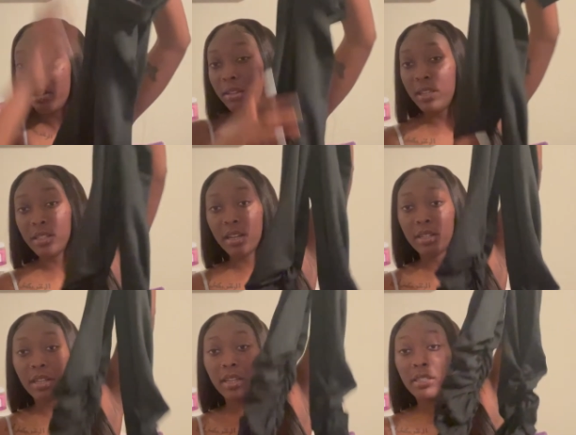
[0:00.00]
these are
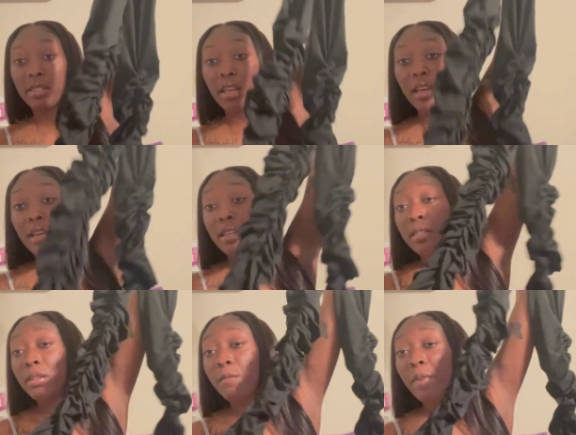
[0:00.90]
just
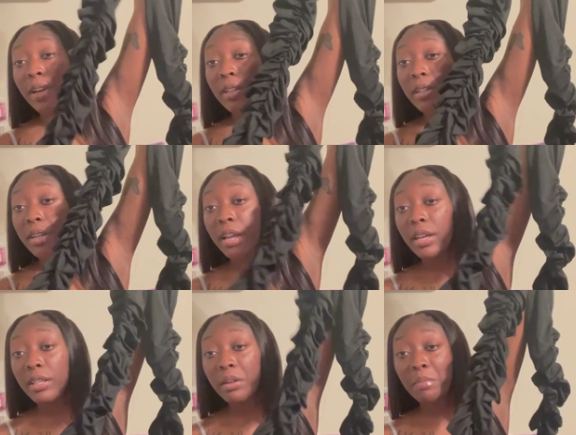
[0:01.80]
some regular
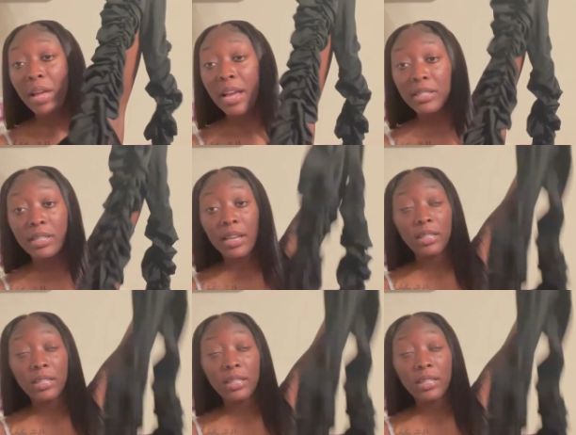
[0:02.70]
degular black stack